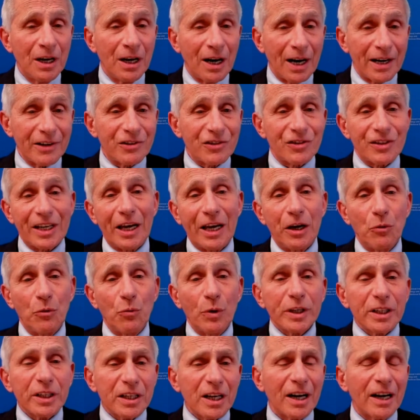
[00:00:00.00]
I say,
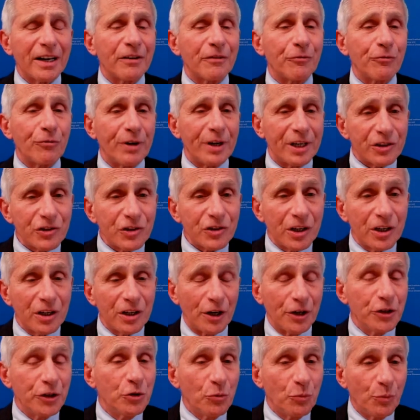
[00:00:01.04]
what kind of risk
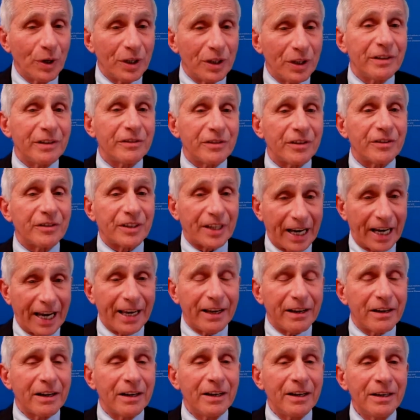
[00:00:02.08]
are you willing to
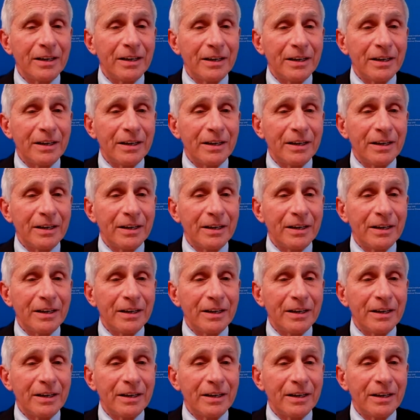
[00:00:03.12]
take,